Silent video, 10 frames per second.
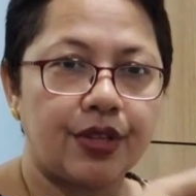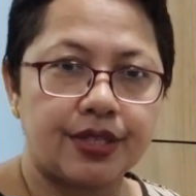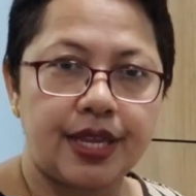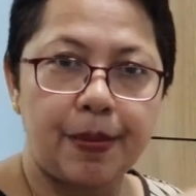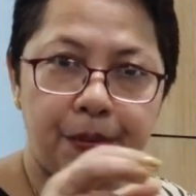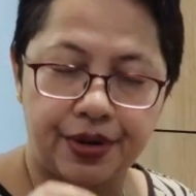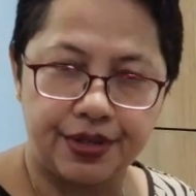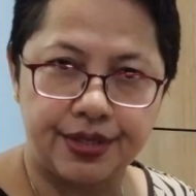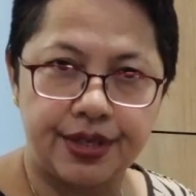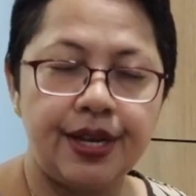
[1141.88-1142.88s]
of the same
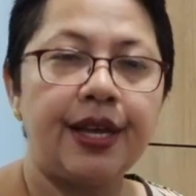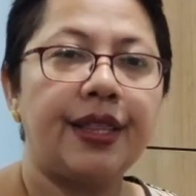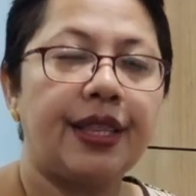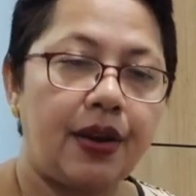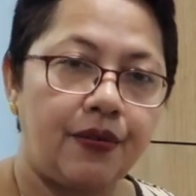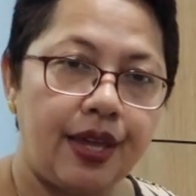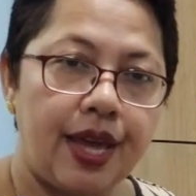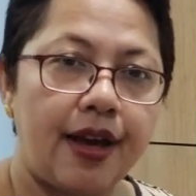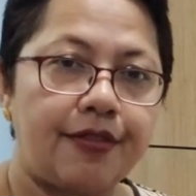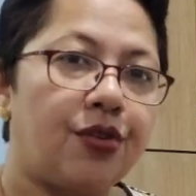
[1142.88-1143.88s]
person, then
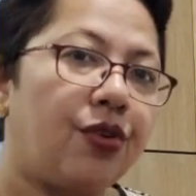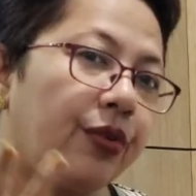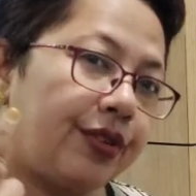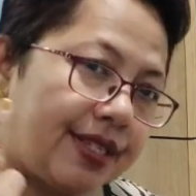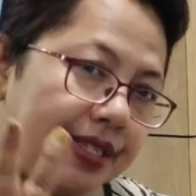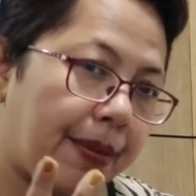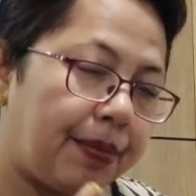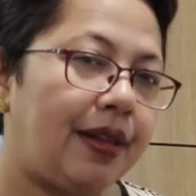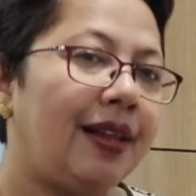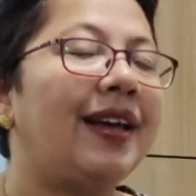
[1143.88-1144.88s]
we have to use
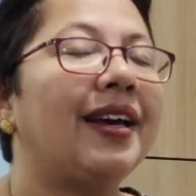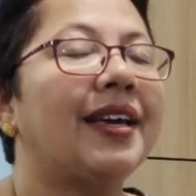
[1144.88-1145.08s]
double